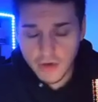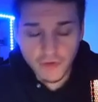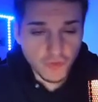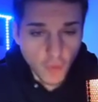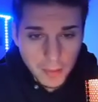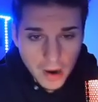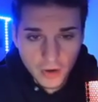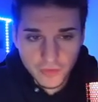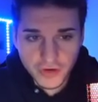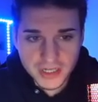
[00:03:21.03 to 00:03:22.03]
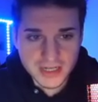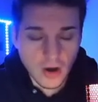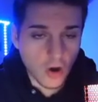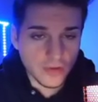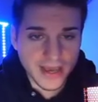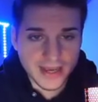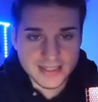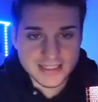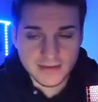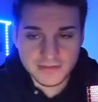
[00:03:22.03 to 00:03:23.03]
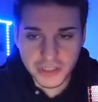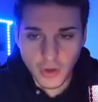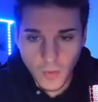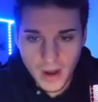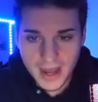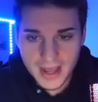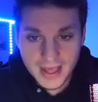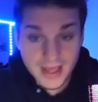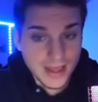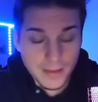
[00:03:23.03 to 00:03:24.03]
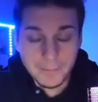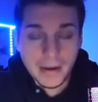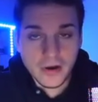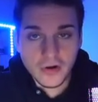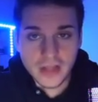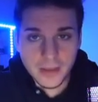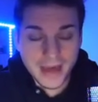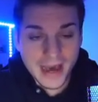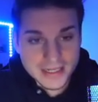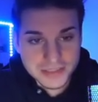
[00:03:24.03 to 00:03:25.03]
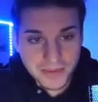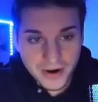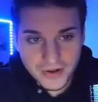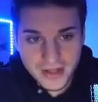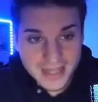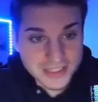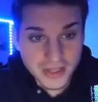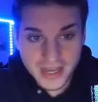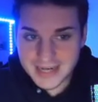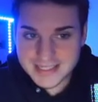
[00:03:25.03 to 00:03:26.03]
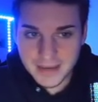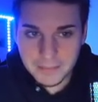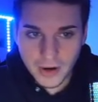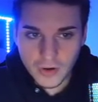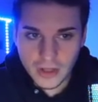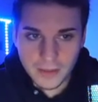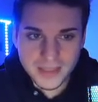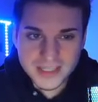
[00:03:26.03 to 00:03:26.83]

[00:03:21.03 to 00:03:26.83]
Full Power Frieza, all that good stuff. So buckle up, guys. Buckle up. That's all I got to say. Buckle up. This